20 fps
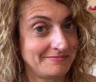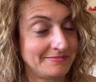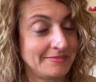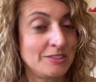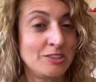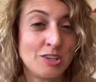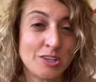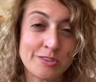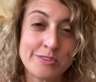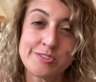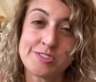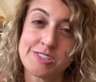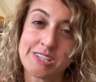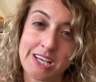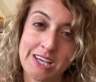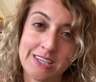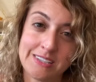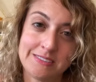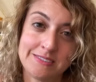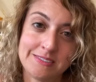You
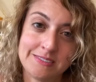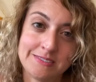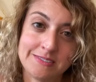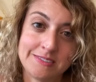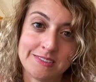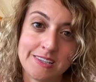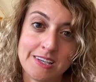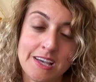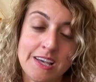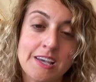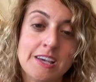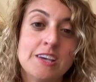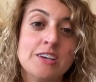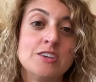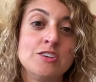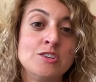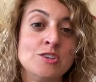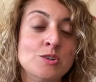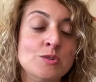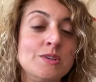understand?
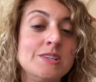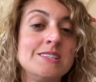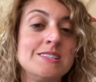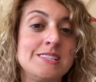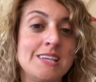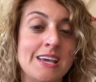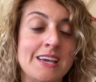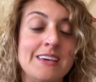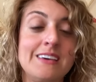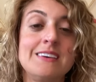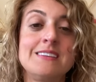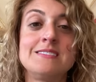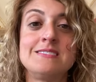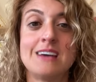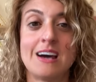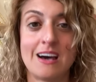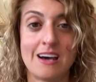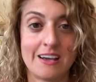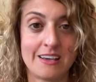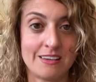You can take a
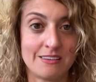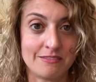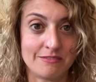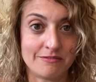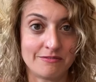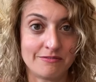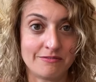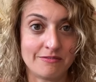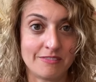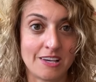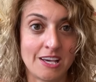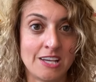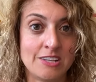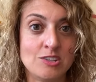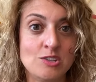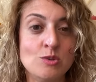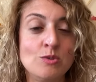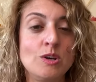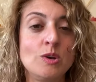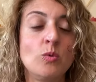dive and
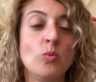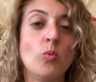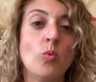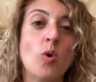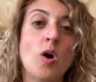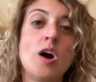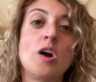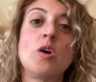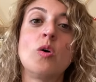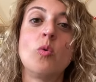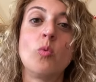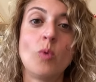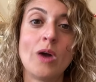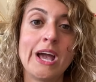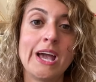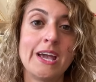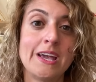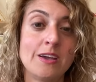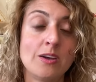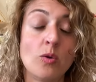you can walk
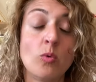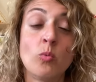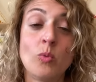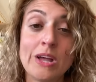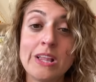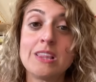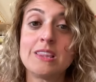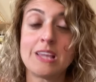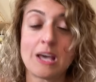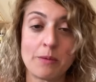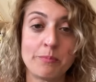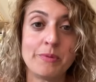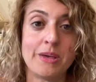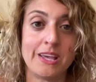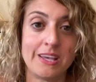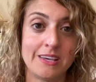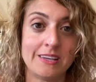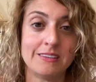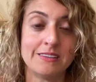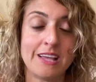away with that
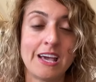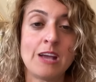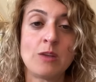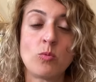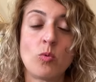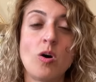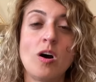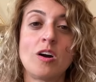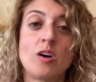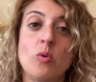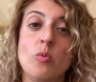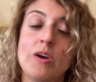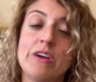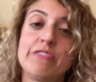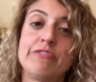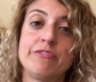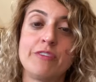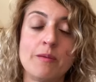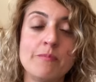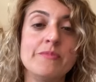pain and walk away
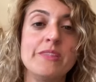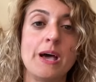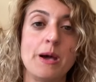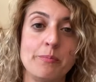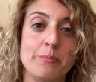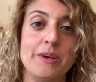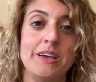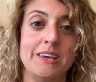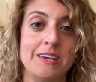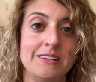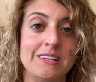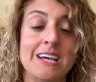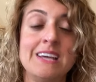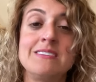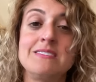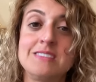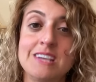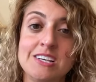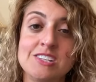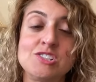from that pain
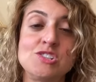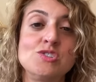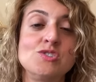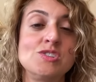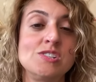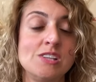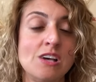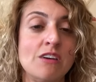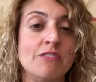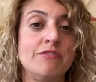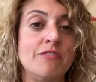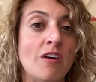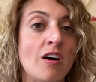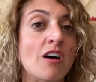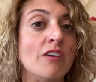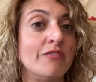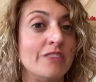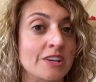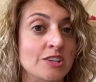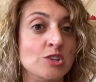and dust yourself
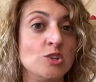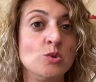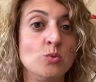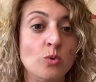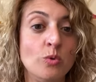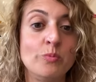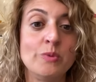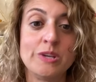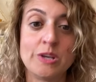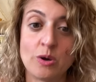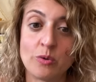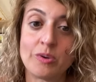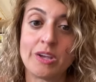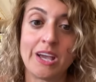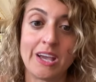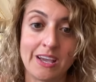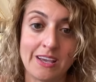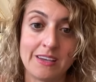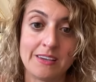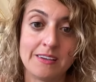off and you will be
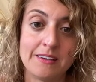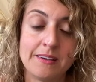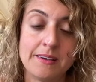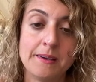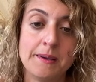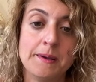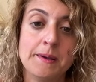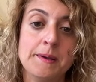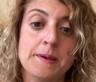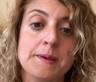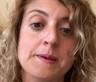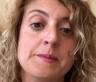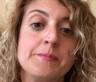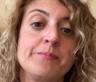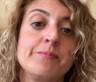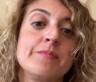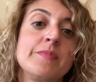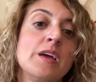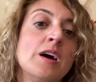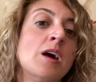okay.
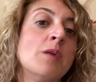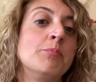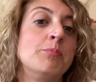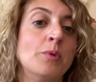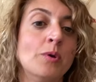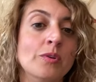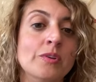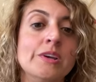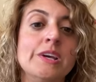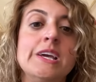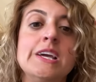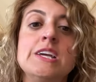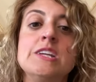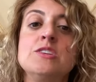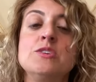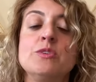A bullet in